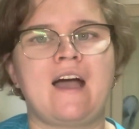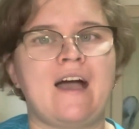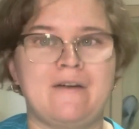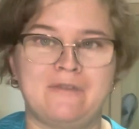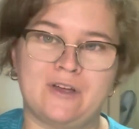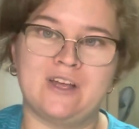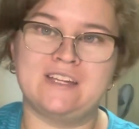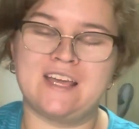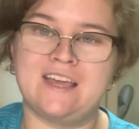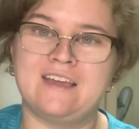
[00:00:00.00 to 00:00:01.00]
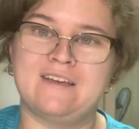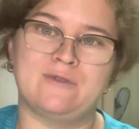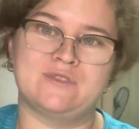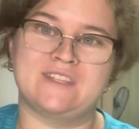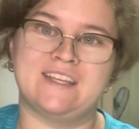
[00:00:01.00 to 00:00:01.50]
have a great day and
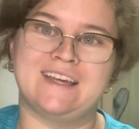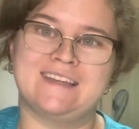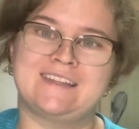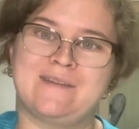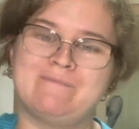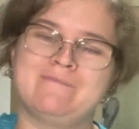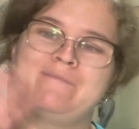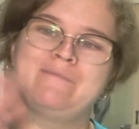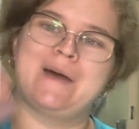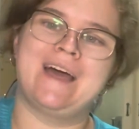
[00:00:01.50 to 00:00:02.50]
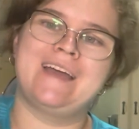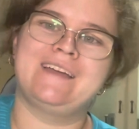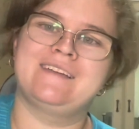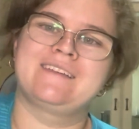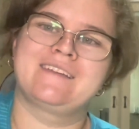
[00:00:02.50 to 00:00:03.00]
we'll see you next time. Bye.
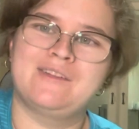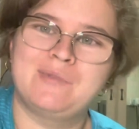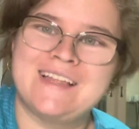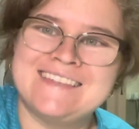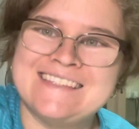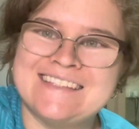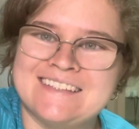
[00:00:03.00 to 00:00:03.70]
God bless.